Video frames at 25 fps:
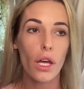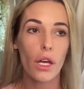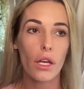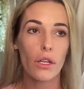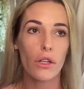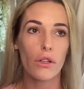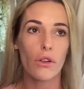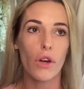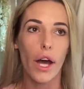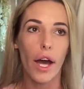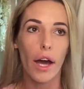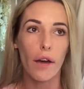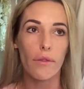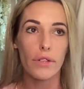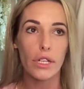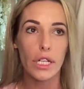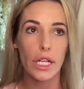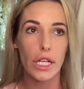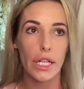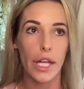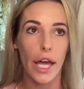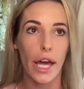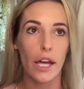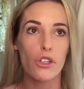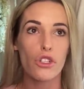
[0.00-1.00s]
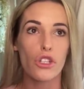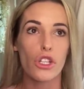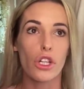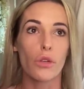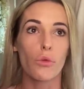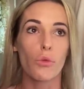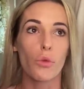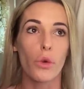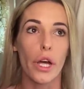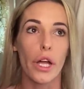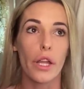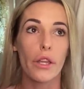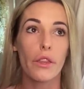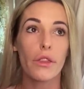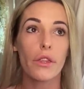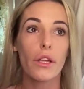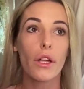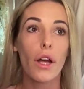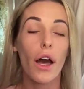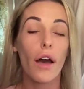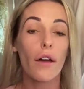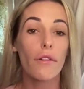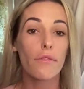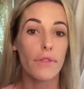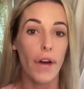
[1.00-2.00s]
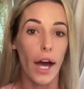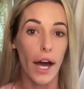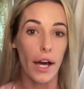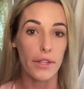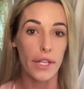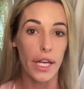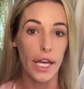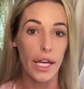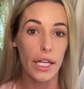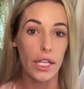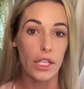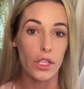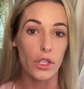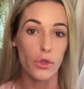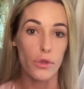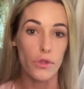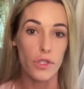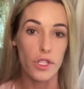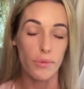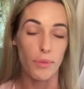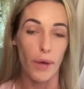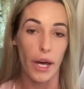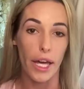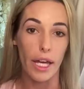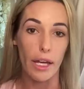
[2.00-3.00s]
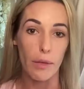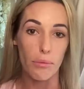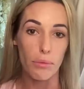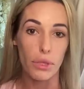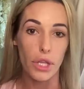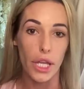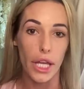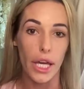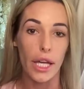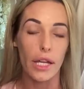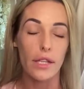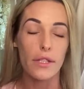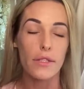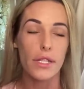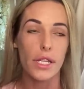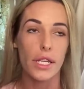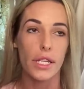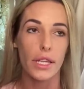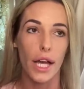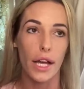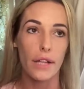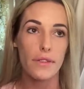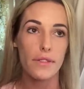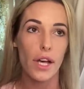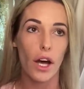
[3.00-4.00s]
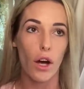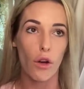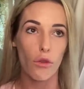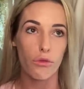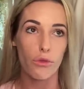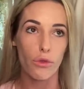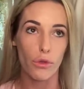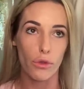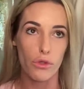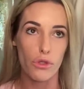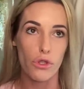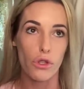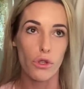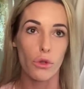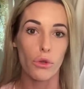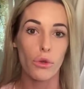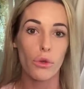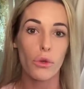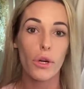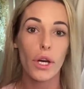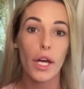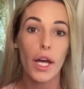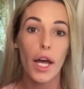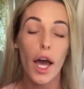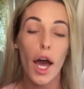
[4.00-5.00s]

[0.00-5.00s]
You know, I have a connection with Valnek and using my implant, and that's helpful too.